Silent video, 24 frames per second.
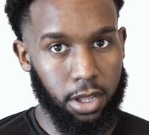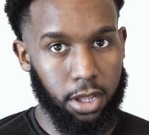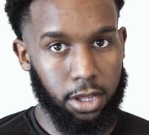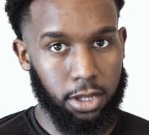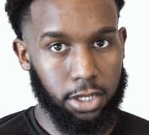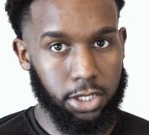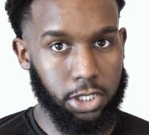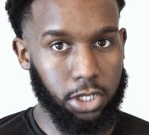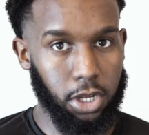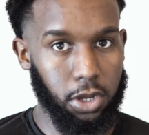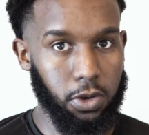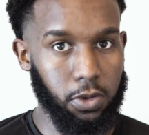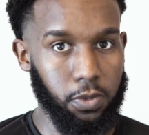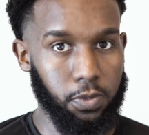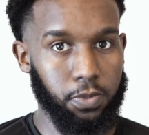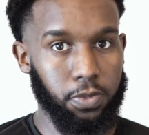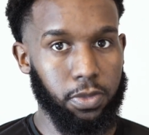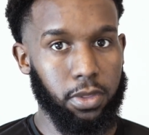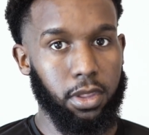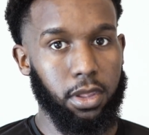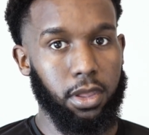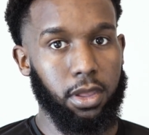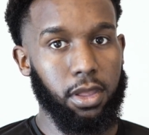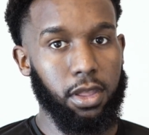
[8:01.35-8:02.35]
So
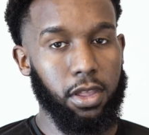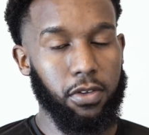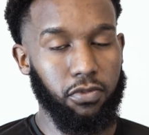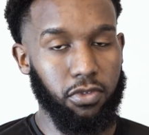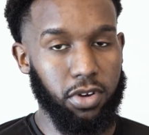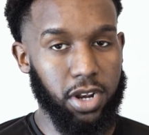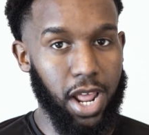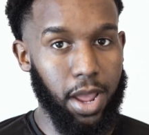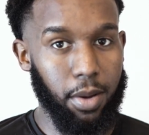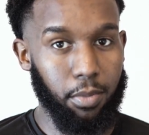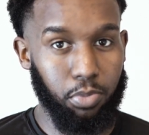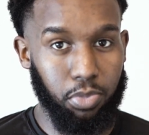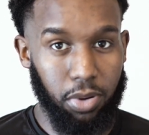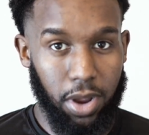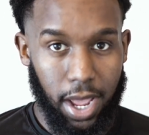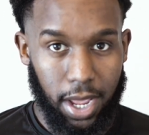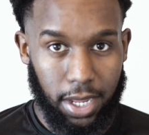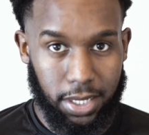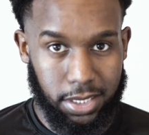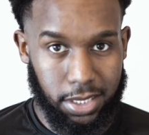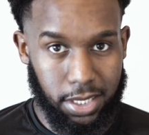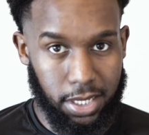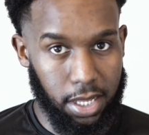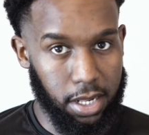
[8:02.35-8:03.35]
if you're not
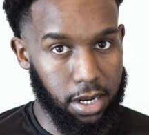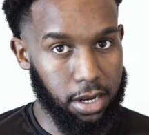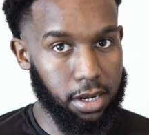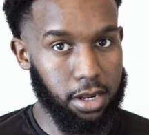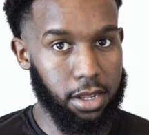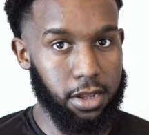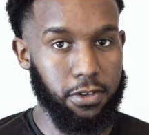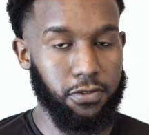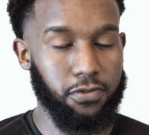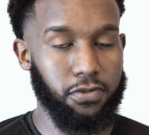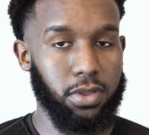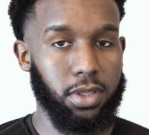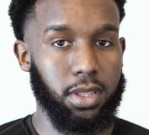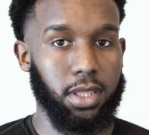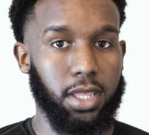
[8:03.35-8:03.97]
practicing it enough,